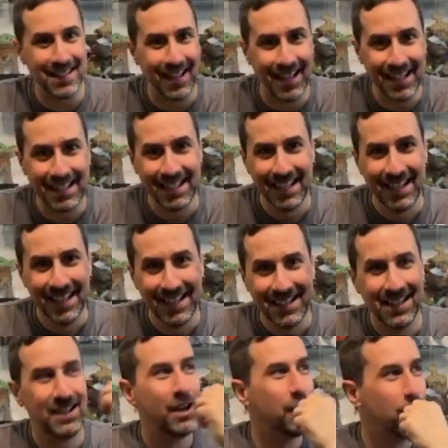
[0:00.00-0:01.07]
like,
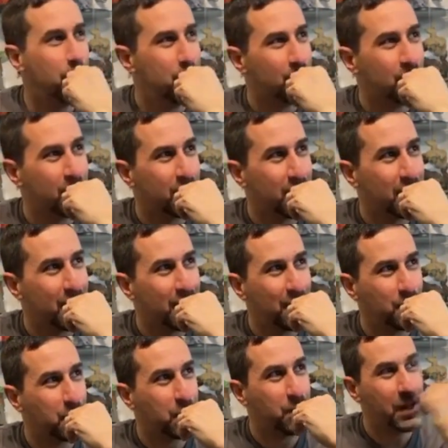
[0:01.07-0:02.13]

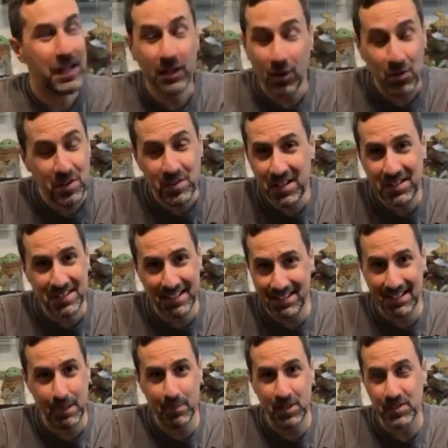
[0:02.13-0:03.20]
we go to these
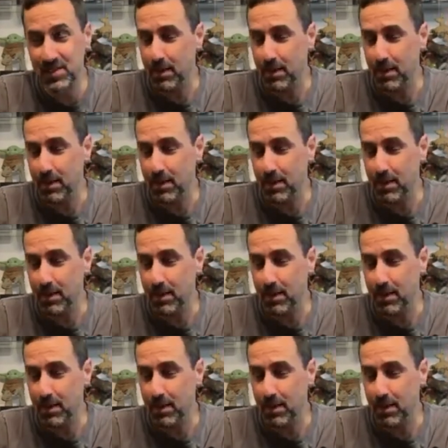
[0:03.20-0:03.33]
exhibits.